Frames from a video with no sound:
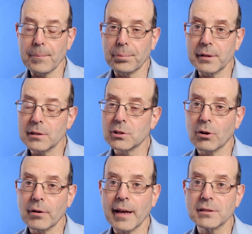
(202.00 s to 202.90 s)
Please
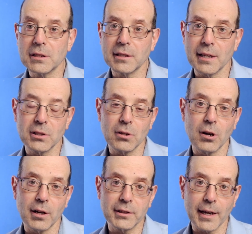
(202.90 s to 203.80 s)
don't hesitate to
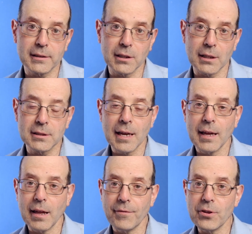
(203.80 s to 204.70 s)
contact us
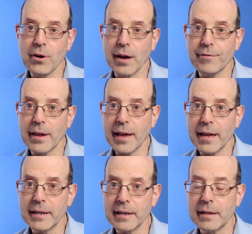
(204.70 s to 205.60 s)
if you have
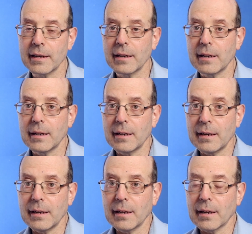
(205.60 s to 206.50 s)
any
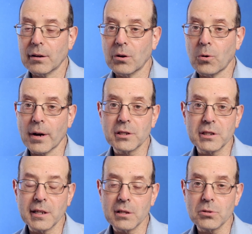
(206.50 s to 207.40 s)

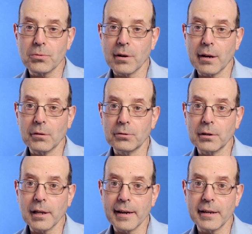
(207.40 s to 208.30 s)
questions
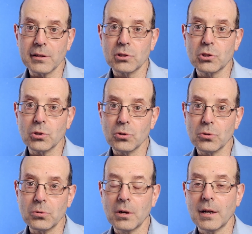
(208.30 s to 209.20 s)
related
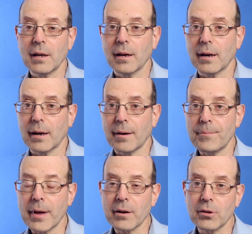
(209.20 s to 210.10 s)
to
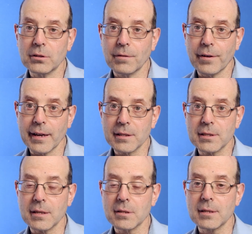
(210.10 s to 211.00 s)
medical
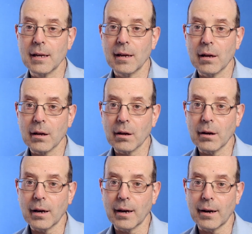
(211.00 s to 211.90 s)
devices,
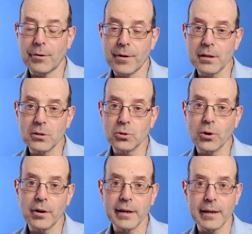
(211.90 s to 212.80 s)

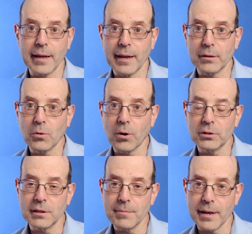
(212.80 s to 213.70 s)
regulatory and
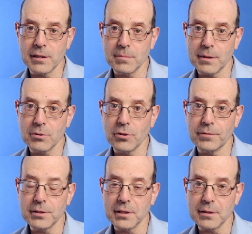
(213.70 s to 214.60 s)
quality management
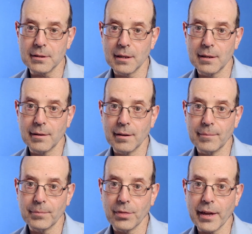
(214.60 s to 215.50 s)
services.
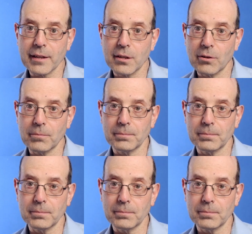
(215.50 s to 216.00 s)
Thank you.